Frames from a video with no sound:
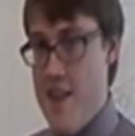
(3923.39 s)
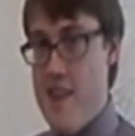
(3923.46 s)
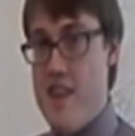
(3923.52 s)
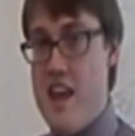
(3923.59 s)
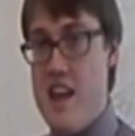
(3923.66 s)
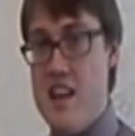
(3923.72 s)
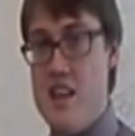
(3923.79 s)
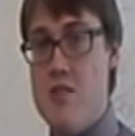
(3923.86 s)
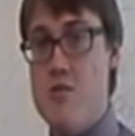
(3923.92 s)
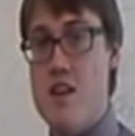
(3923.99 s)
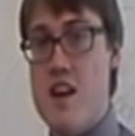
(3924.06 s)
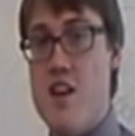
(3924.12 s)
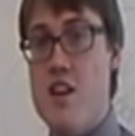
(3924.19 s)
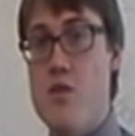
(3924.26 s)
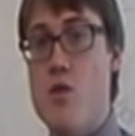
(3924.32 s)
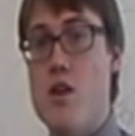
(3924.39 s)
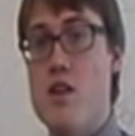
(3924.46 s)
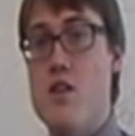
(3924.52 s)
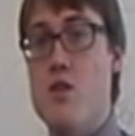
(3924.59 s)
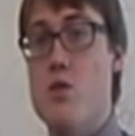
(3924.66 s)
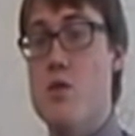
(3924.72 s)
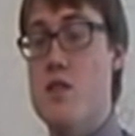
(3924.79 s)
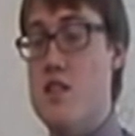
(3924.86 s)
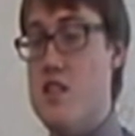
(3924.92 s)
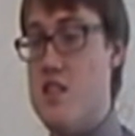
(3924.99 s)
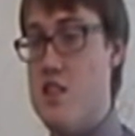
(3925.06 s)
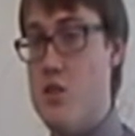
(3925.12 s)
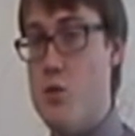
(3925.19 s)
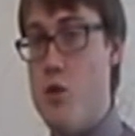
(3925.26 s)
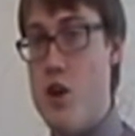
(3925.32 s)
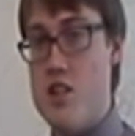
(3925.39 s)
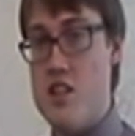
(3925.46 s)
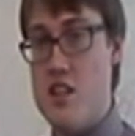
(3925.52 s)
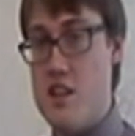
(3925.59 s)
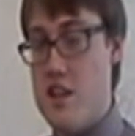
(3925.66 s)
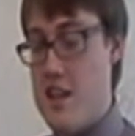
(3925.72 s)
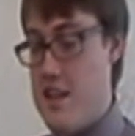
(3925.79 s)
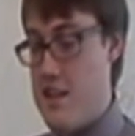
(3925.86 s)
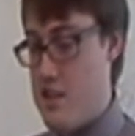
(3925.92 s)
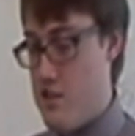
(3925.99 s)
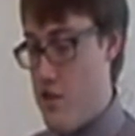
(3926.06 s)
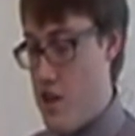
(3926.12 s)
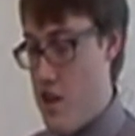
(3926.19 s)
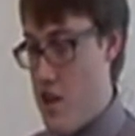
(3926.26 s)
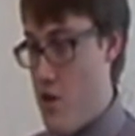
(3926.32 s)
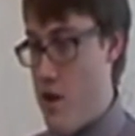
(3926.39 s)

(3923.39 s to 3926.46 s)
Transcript: Thank you to anyone who is still watching this video.